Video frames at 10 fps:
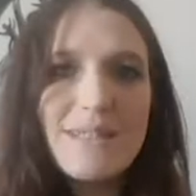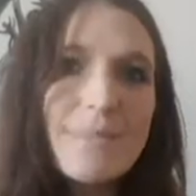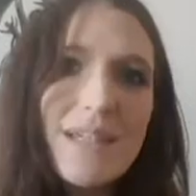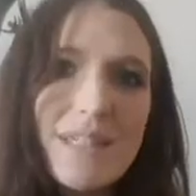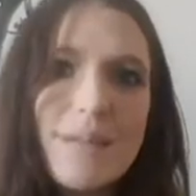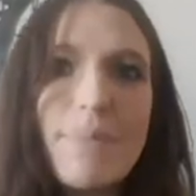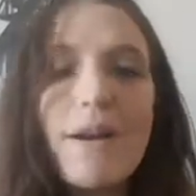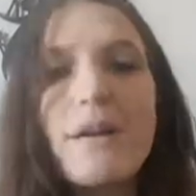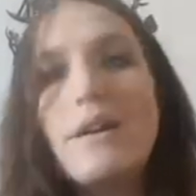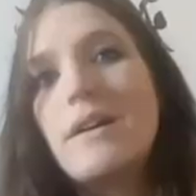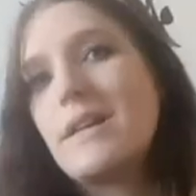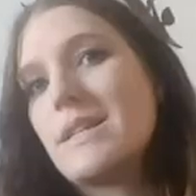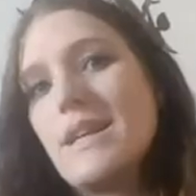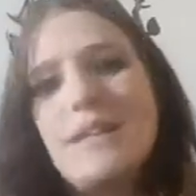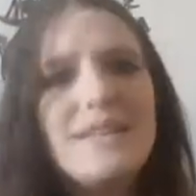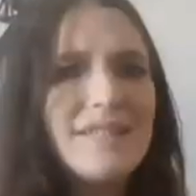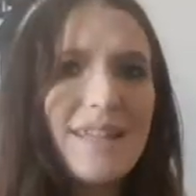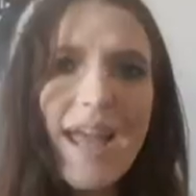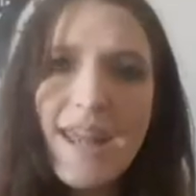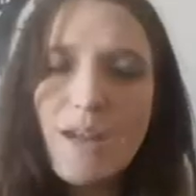minutes apart,
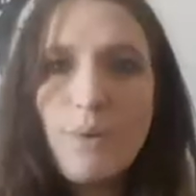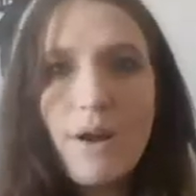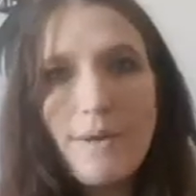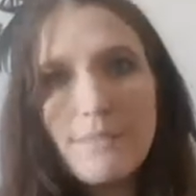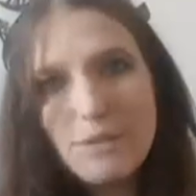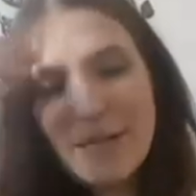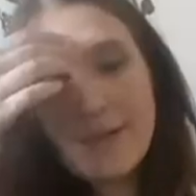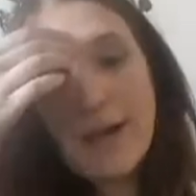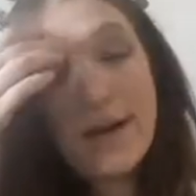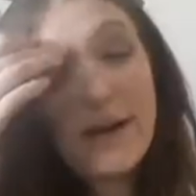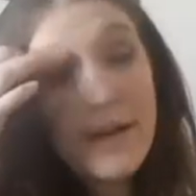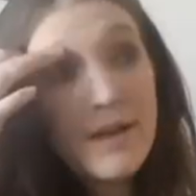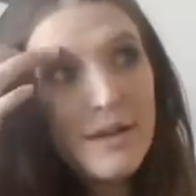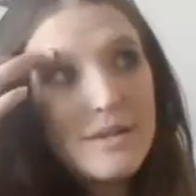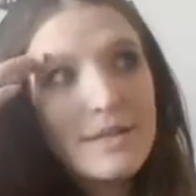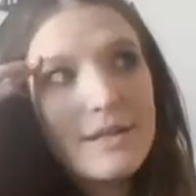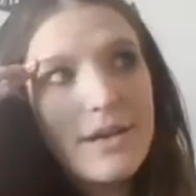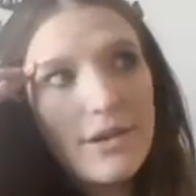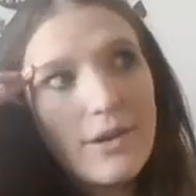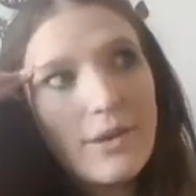anywhere in between there.
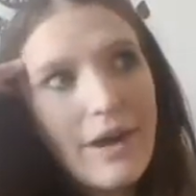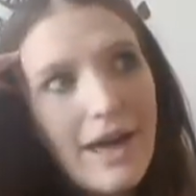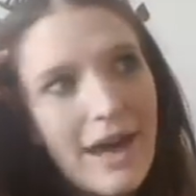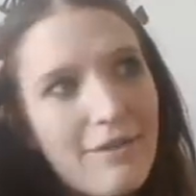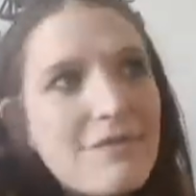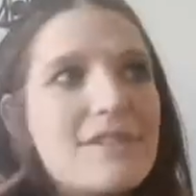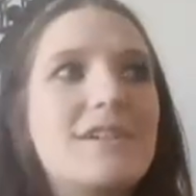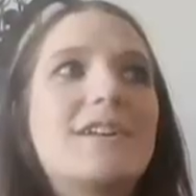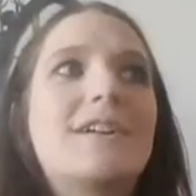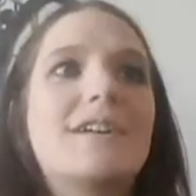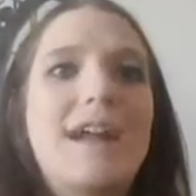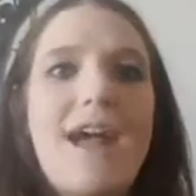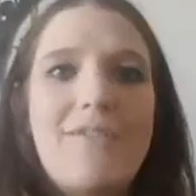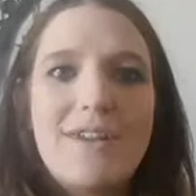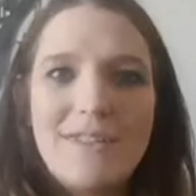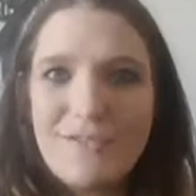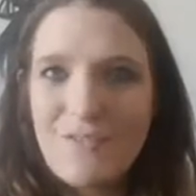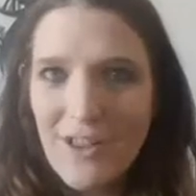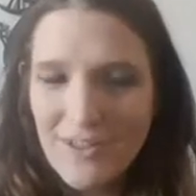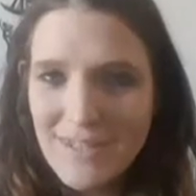So after having the
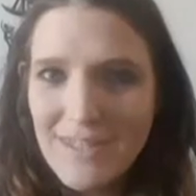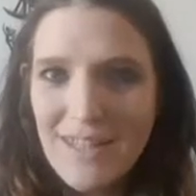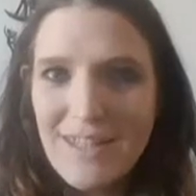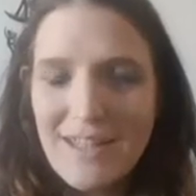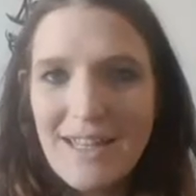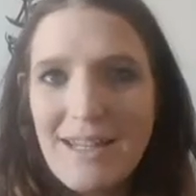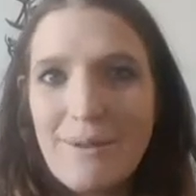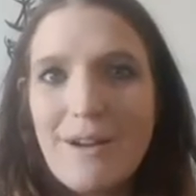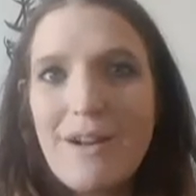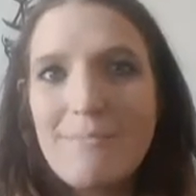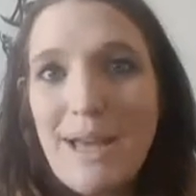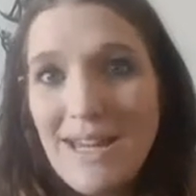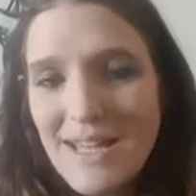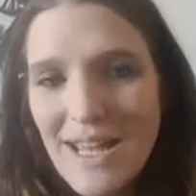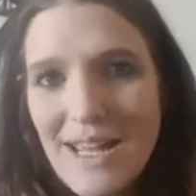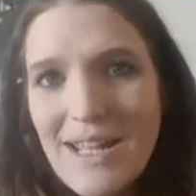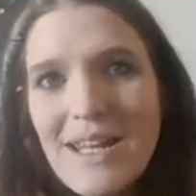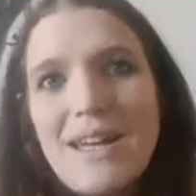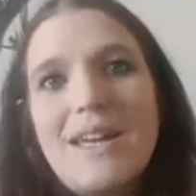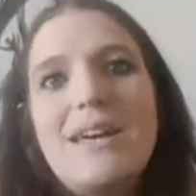false labor on Monday,
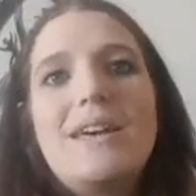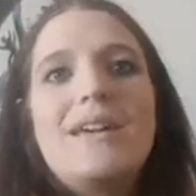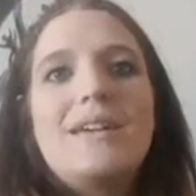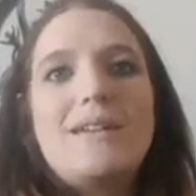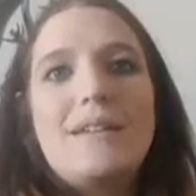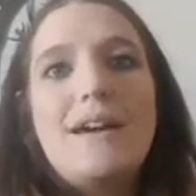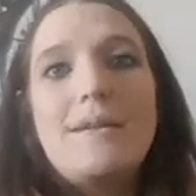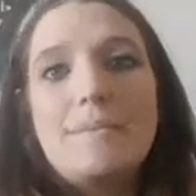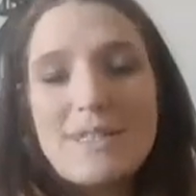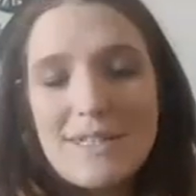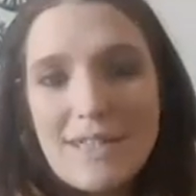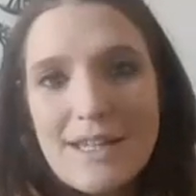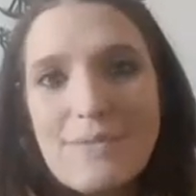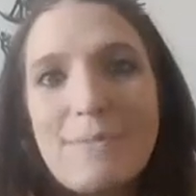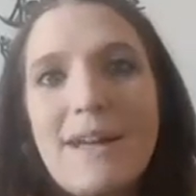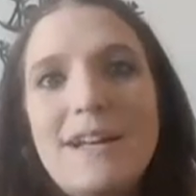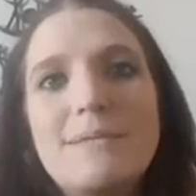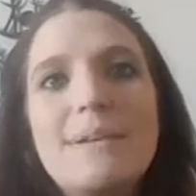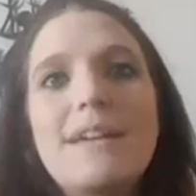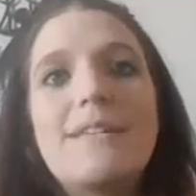discussed with my
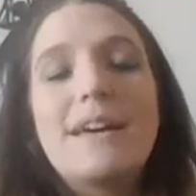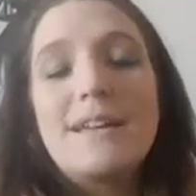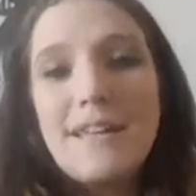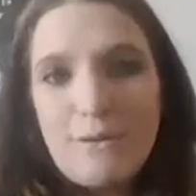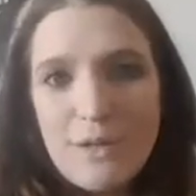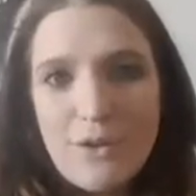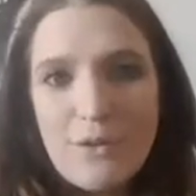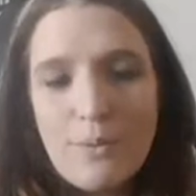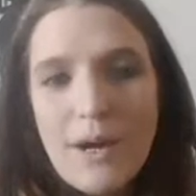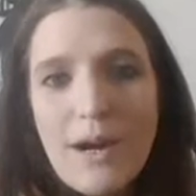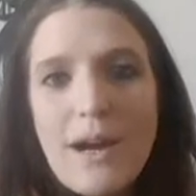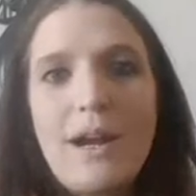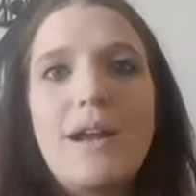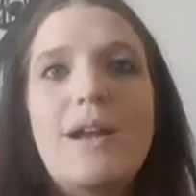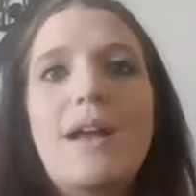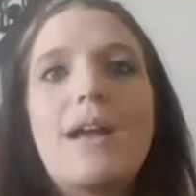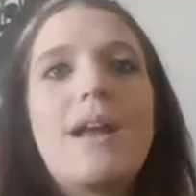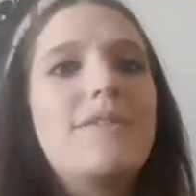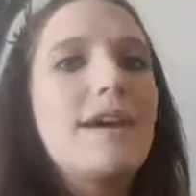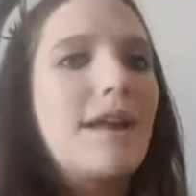husband, and that he would go to work
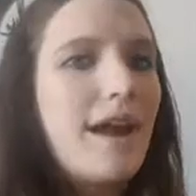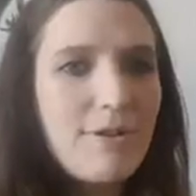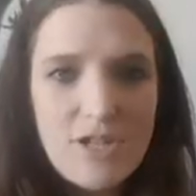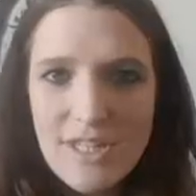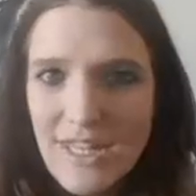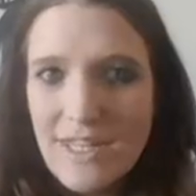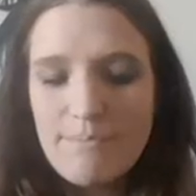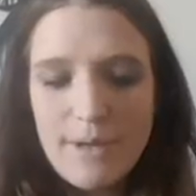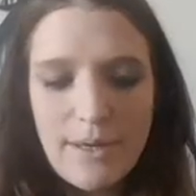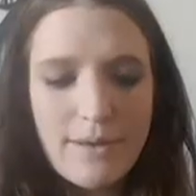and that I would just keep